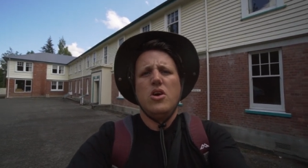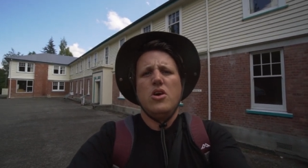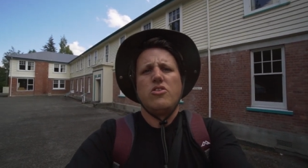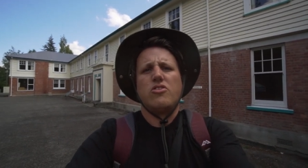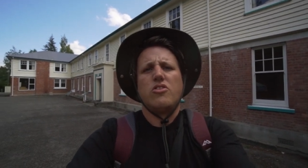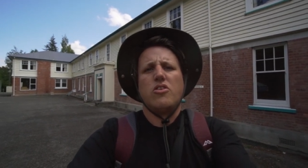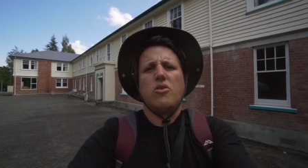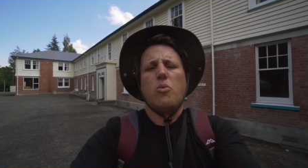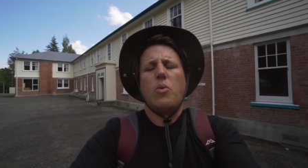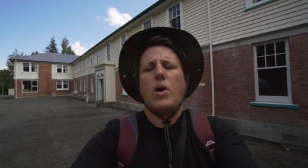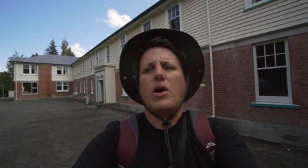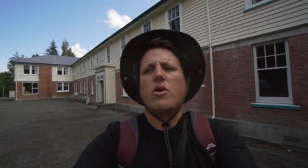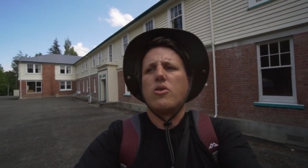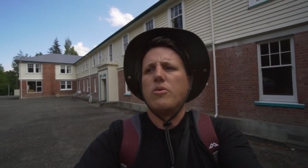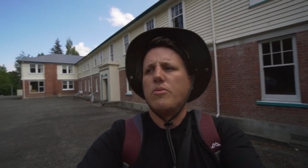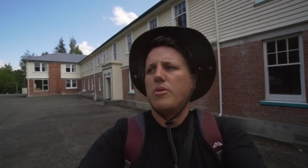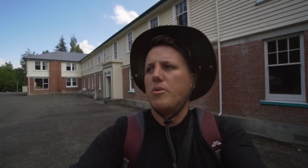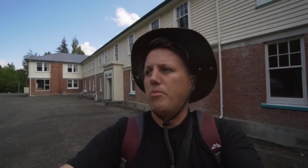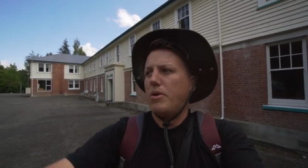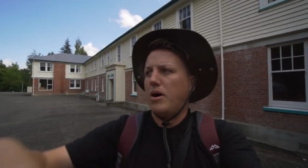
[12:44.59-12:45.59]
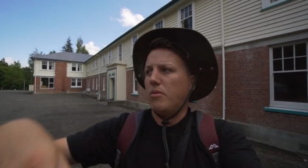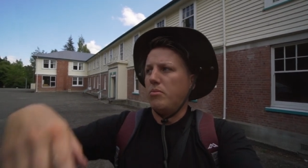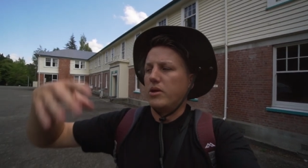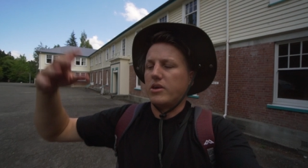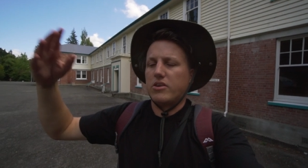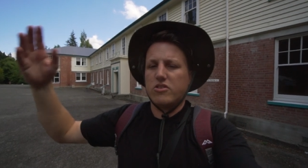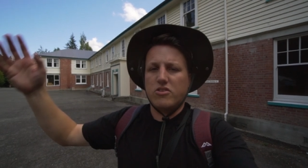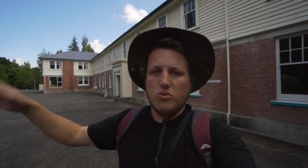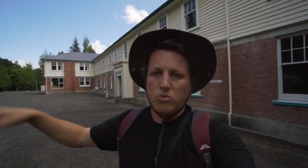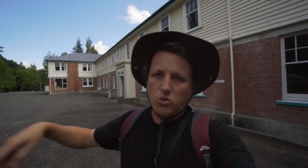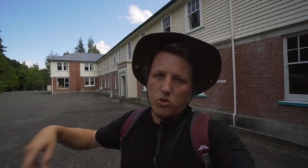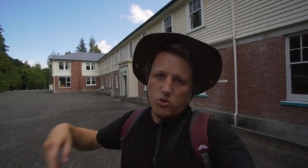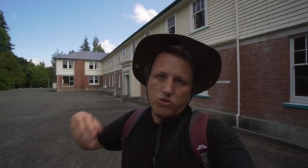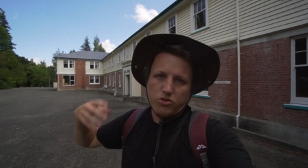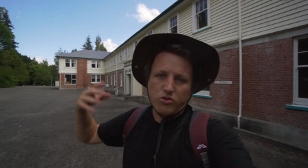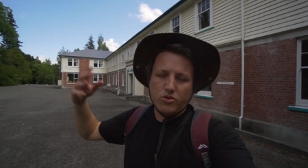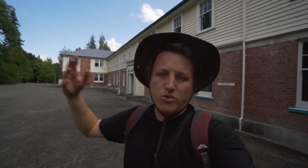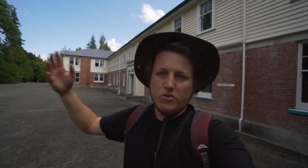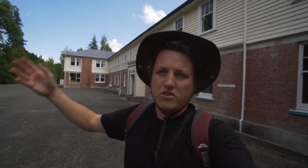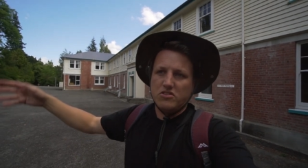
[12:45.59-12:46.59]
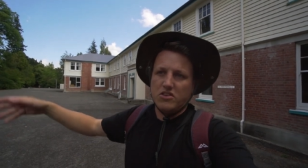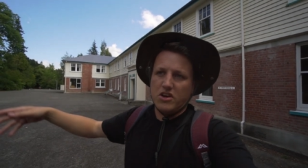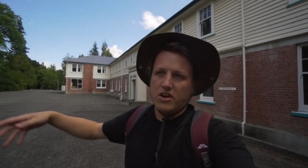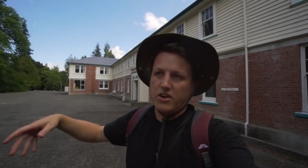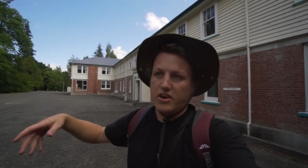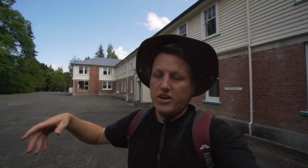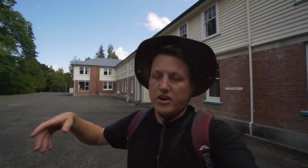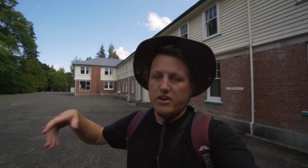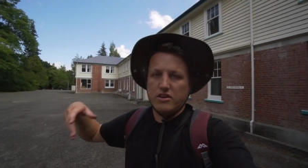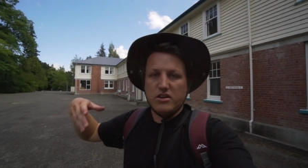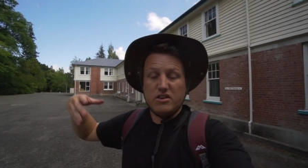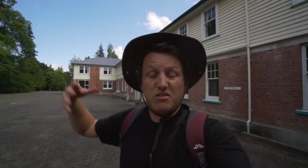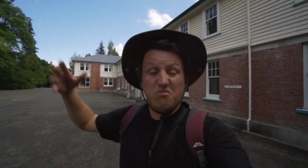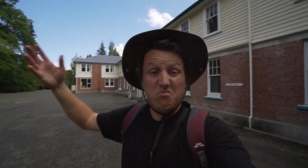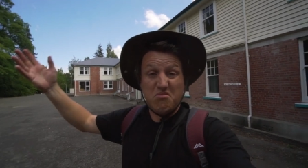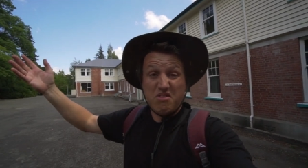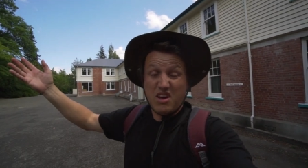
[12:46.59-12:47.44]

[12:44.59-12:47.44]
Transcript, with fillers: sort of welcome the public to walk through this area and